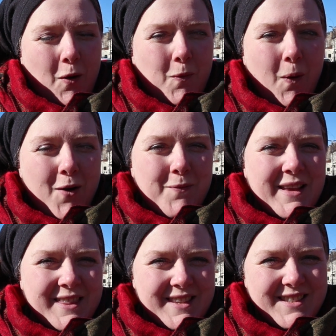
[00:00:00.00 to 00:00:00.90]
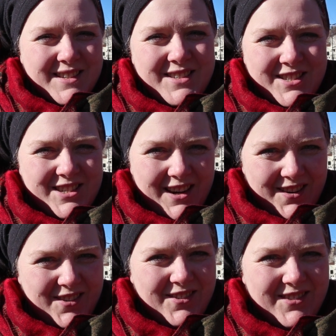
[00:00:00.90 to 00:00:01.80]
warm in the
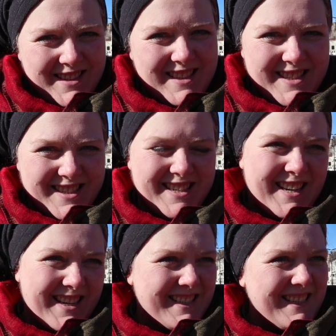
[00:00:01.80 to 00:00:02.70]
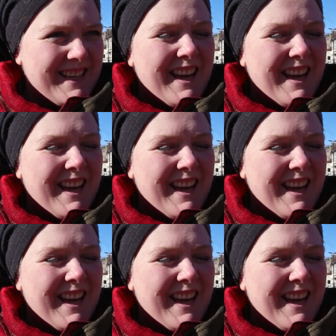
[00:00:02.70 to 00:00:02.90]
sunshine, cold in the shade,